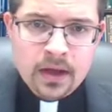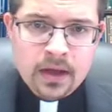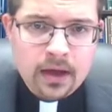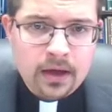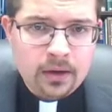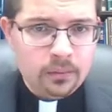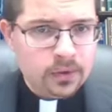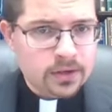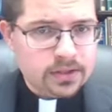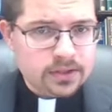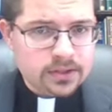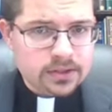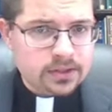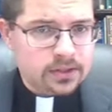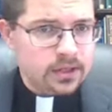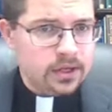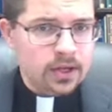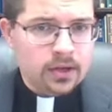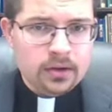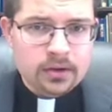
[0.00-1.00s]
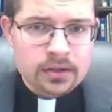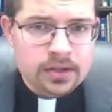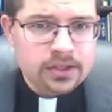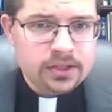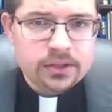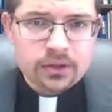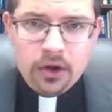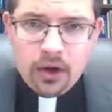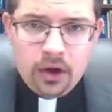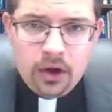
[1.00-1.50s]
What does
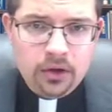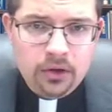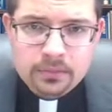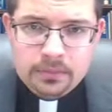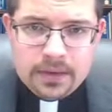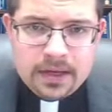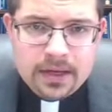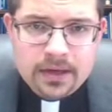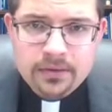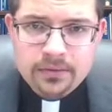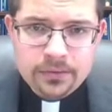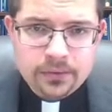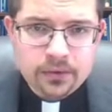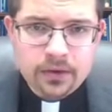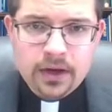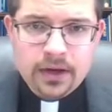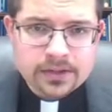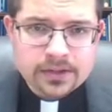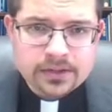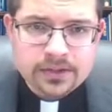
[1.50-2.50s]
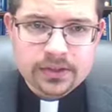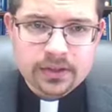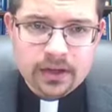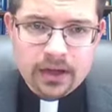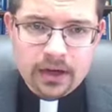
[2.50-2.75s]
this all mean for us?